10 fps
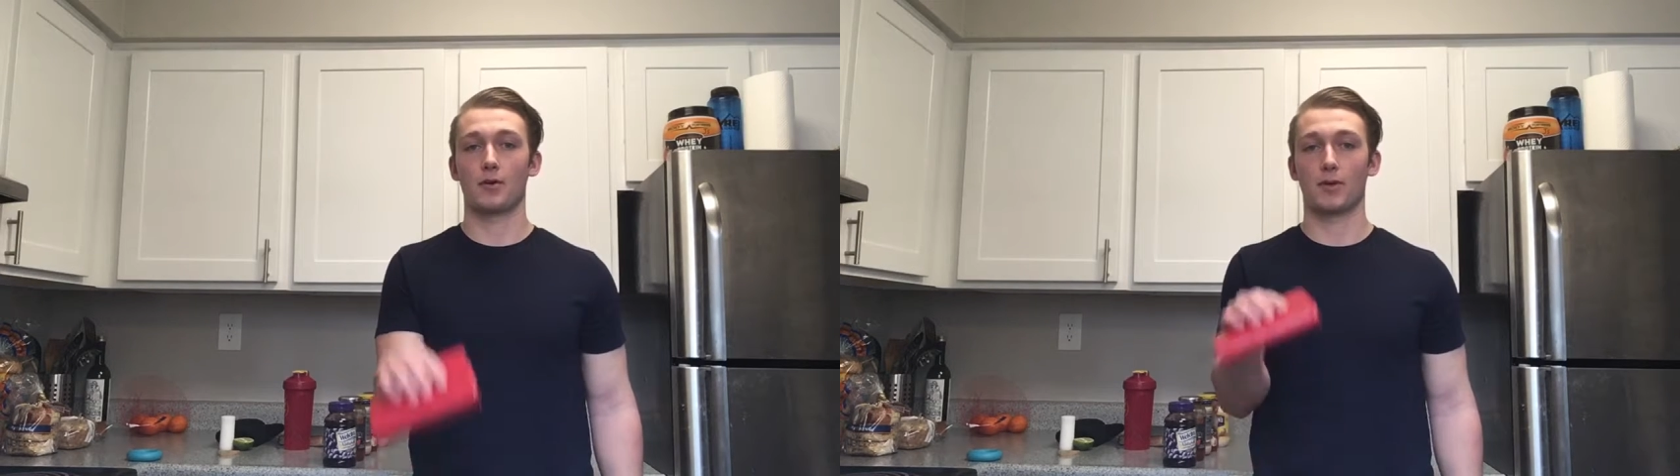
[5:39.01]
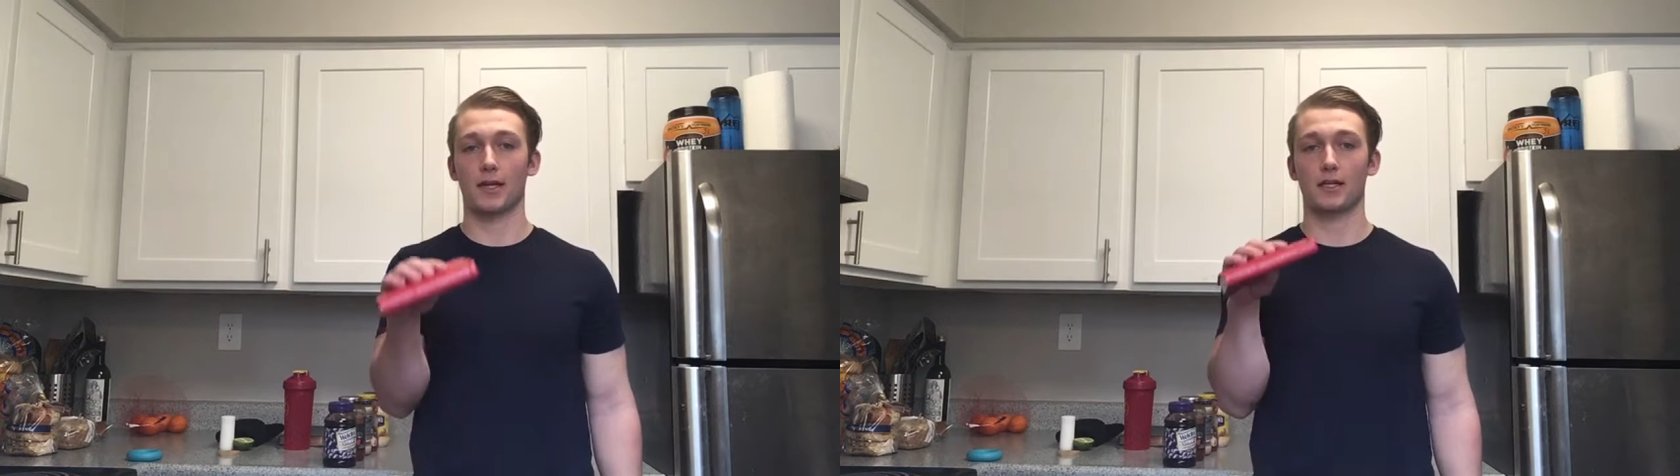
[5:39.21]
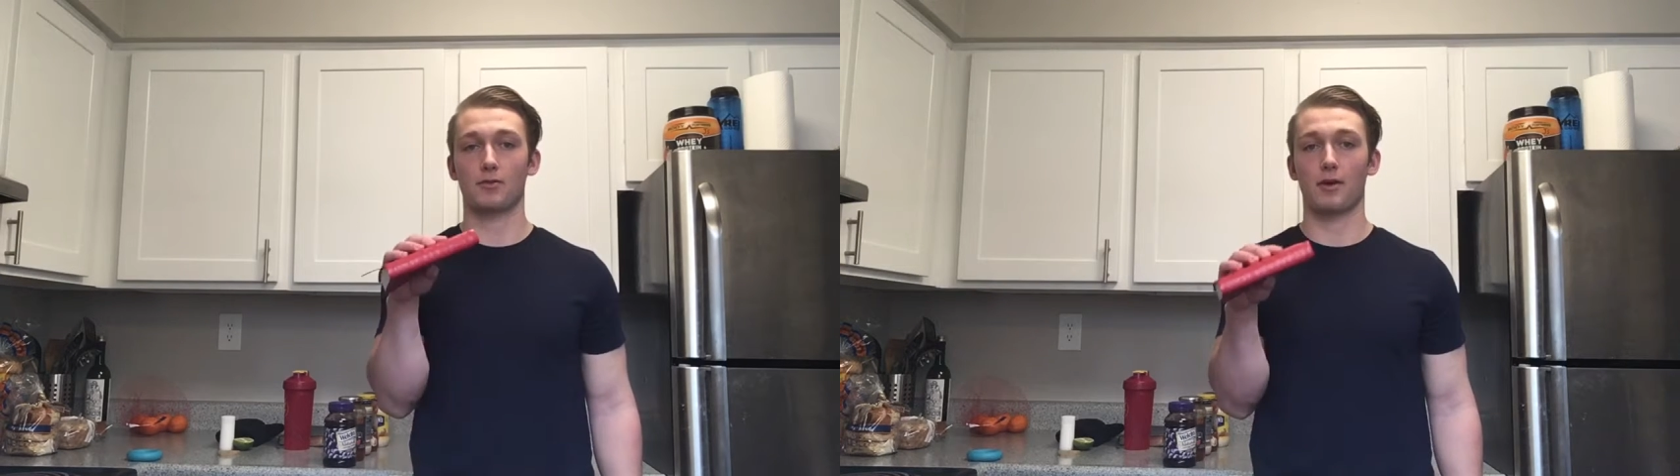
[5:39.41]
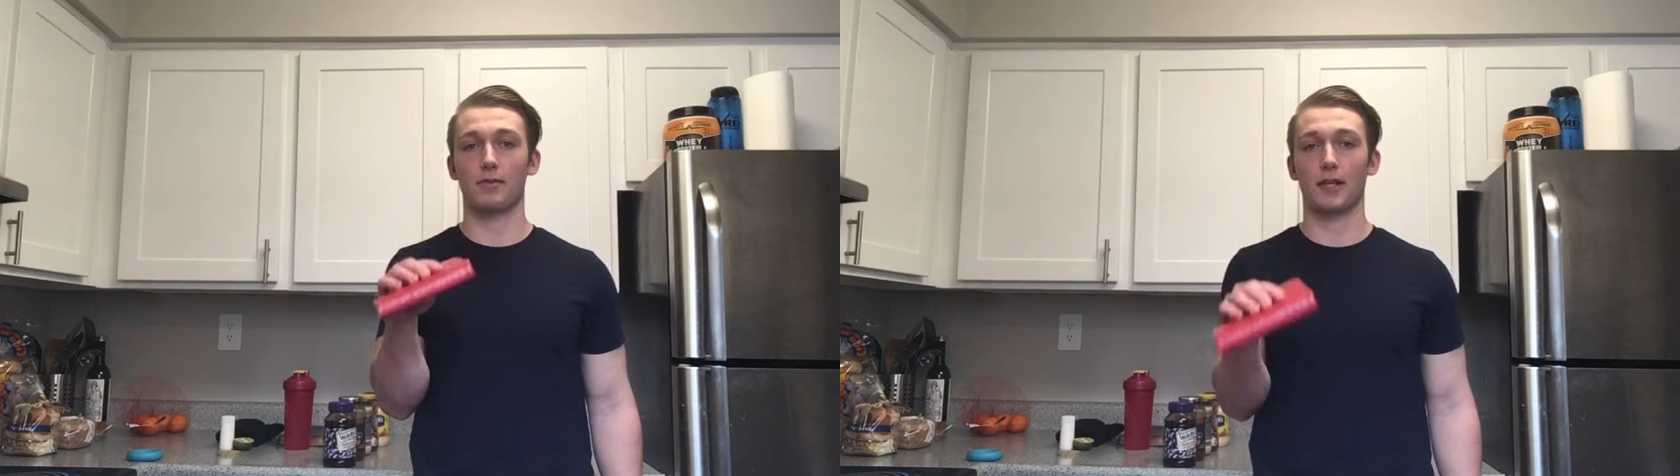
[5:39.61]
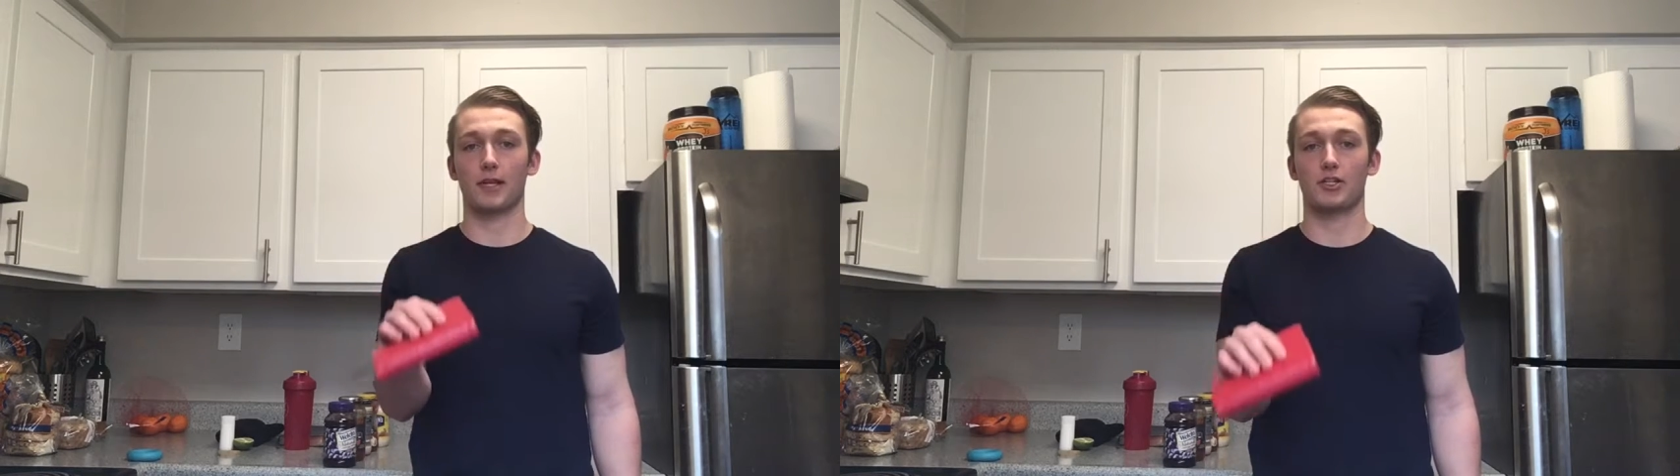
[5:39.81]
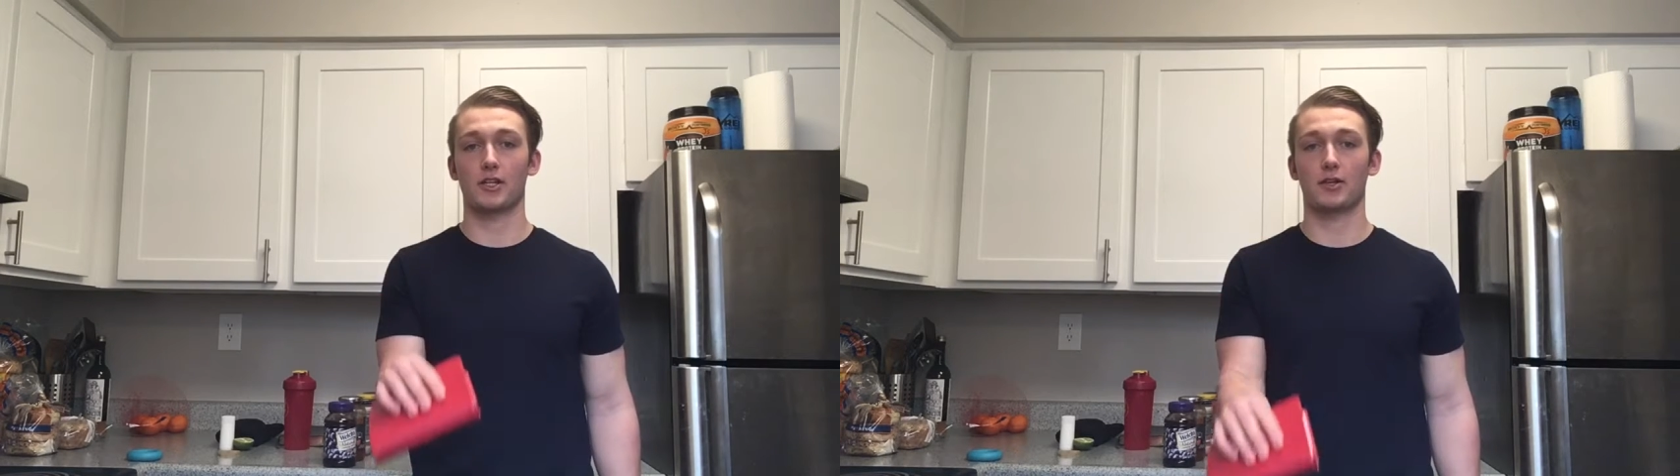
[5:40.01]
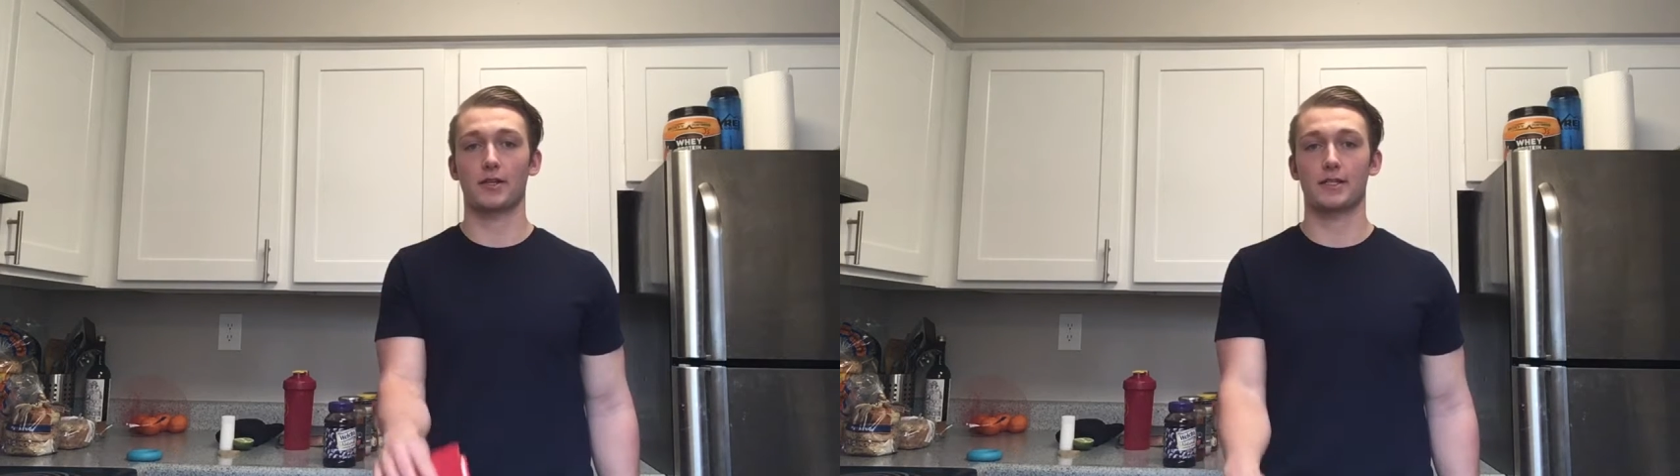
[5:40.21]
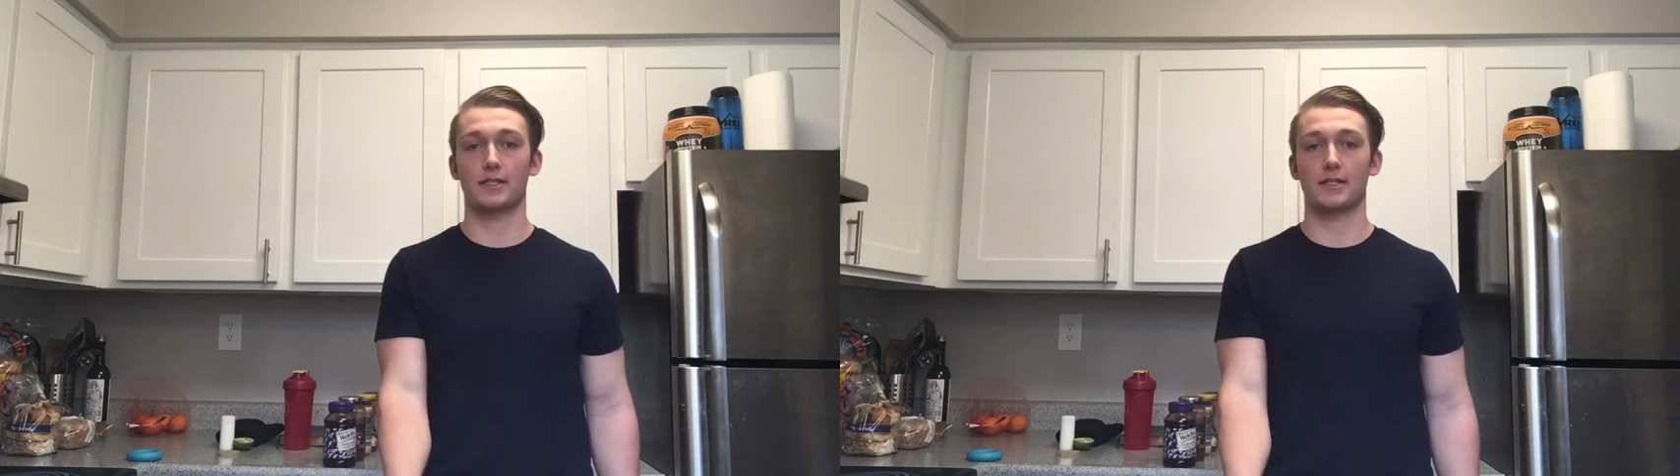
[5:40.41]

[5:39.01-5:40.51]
When you get to Revelation, you can